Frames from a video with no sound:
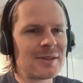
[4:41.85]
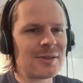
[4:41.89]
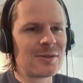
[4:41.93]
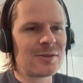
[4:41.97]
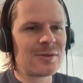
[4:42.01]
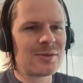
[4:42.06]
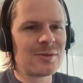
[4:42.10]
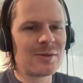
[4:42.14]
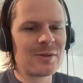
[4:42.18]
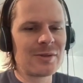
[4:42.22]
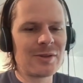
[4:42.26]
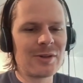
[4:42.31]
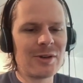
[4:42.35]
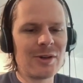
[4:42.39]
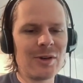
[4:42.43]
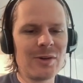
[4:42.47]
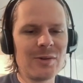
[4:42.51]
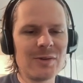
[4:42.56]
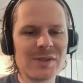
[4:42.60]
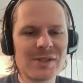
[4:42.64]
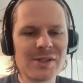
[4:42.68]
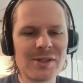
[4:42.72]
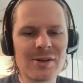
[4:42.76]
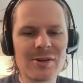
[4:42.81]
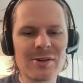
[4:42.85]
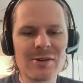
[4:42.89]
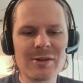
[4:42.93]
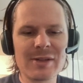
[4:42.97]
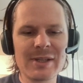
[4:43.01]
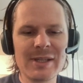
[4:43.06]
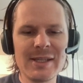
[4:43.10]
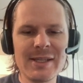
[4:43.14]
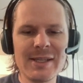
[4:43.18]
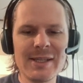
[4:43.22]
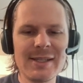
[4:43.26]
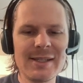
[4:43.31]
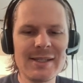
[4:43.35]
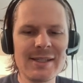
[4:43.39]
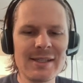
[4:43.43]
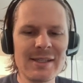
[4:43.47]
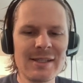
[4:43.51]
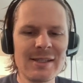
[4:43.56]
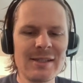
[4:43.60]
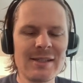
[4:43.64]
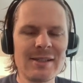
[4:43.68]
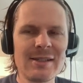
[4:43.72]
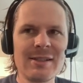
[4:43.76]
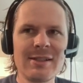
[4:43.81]
Oh, it's Archie
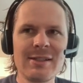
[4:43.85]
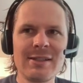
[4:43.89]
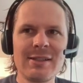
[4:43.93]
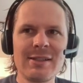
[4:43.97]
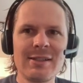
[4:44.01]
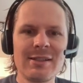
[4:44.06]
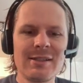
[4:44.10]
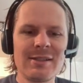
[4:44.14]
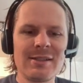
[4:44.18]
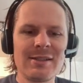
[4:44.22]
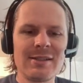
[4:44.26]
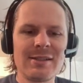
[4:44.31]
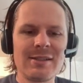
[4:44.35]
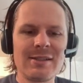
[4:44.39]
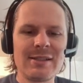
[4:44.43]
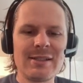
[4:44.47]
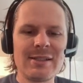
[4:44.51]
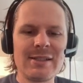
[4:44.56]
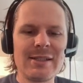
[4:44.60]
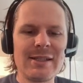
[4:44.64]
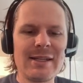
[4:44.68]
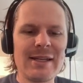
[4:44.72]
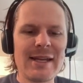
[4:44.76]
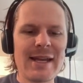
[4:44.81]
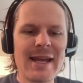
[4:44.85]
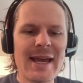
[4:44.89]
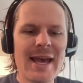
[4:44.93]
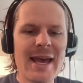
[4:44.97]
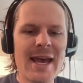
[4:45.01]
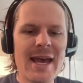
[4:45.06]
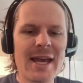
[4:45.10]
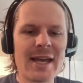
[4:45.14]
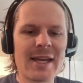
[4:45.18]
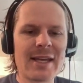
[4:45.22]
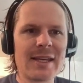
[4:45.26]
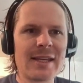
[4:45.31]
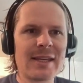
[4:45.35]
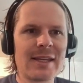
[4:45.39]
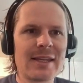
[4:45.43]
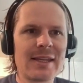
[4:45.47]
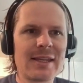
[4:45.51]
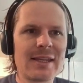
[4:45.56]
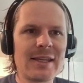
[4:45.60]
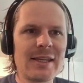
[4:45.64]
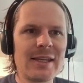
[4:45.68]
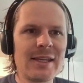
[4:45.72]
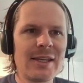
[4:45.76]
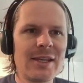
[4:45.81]

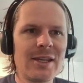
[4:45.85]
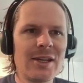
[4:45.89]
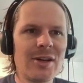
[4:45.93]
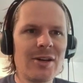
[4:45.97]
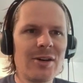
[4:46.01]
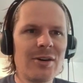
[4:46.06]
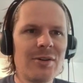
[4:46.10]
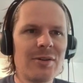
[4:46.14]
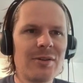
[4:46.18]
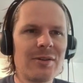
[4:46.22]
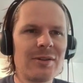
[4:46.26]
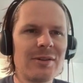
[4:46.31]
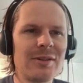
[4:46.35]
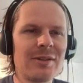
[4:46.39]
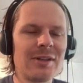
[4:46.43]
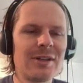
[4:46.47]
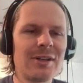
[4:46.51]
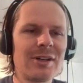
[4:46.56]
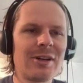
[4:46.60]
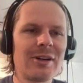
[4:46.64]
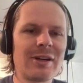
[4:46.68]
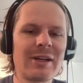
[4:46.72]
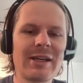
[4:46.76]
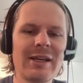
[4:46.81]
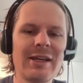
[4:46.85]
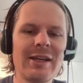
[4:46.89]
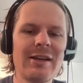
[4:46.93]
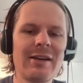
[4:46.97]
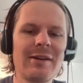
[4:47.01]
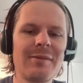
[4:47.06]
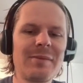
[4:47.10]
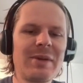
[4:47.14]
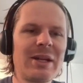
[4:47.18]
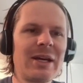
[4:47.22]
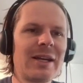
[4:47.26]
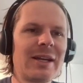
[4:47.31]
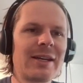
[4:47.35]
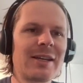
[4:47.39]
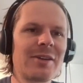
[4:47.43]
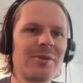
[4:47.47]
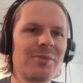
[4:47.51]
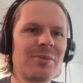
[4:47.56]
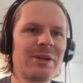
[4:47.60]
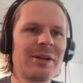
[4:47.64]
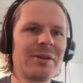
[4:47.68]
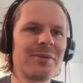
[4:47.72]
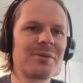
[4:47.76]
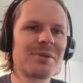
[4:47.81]
Dinakio. Okay, I'm not going to
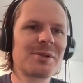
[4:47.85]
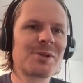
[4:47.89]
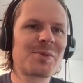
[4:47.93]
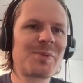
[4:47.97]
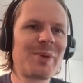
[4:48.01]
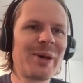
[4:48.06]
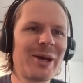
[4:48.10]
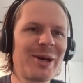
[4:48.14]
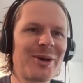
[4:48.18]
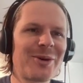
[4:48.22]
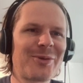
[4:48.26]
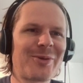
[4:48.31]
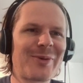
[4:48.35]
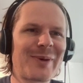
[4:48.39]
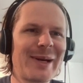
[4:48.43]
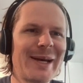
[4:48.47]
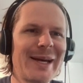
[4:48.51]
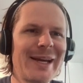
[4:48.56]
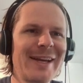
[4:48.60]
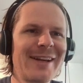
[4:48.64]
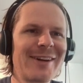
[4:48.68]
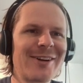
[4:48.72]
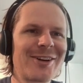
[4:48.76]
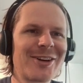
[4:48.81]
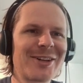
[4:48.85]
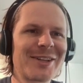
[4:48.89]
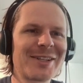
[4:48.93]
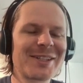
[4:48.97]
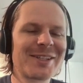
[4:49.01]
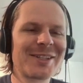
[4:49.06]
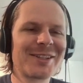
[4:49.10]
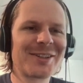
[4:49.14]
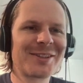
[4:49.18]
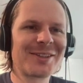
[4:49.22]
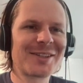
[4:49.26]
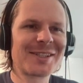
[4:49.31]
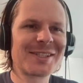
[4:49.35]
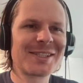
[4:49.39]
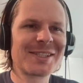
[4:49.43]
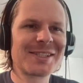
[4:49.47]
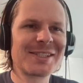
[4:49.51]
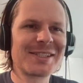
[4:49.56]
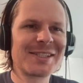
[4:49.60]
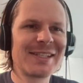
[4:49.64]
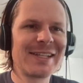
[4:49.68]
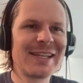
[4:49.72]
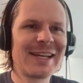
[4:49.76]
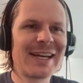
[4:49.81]
be able to spell Ryan
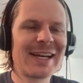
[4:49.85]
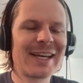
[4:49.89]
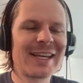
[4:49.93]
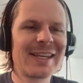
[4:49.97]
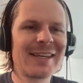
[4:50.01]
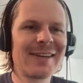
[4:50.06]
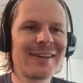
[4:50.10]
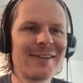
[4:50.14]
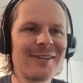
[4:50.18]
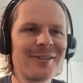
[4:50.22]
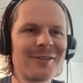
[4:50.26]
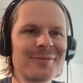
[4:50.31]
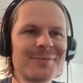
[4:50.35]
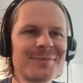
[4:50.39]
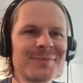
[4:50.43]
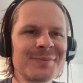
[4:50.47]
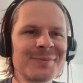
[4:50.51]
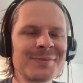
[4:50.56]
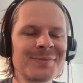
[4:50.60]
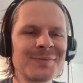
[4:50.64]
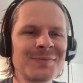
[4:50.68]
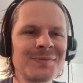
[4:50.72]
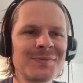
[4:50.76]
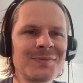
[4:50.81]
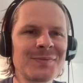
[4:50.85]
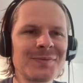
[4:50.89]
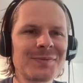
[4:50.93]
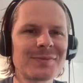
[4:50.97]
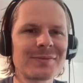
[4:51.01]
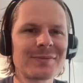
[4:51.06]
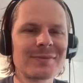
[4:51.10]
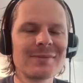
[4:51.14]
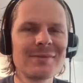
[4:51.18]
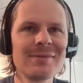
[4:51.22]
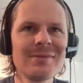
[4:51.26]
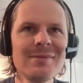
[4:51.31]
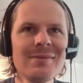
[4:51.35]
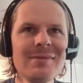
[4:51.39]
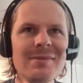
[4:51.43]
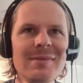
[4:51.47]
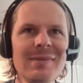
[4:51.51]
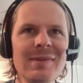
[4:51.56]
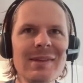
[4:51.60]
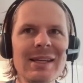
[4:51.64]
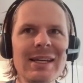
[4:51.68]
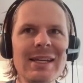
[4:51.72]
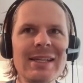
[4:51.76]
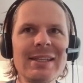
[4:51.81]
Dinakio.
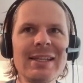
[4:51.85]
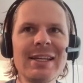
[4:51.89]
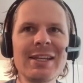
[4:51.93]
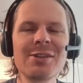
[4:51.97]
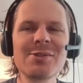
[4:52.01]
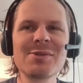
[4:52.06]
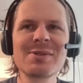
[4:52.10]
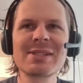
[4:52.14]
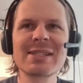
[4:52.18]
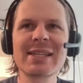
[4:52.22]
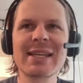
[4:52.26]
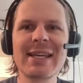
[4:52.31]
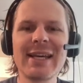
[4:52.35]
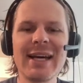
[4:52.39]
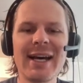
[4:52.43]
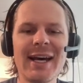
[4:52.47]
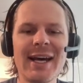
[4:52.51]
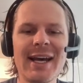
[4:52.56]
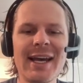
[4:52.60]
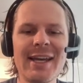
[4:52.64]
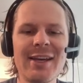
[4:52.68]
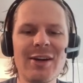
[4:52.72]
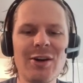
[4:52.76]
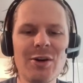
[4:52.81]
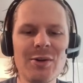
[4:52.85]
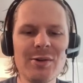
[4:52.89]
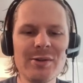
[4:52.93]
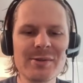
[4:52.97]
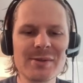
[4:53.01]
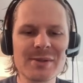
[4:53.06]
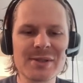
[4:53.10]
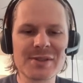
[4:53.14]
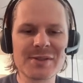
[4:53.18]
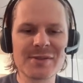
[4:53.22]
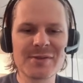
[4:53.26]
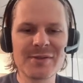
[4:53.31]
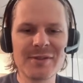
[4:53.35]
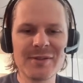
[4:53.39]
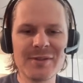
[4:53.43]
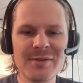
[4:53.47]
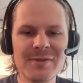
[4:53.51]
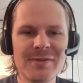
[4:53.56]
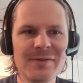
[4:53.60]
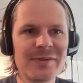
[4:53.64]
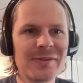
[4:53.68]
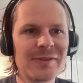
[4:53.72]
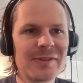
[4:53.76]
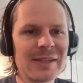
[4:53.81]
And then it was a guy. Oh, it was
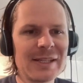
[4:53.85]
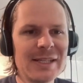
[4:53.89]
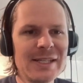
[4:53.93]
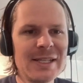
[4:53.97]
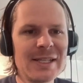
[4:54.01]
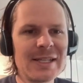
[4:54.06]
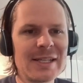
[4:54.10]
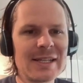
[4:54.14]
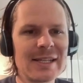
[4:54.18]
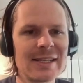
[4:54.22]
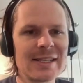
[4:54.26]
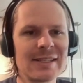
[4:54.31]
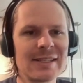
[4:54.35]
Flynn.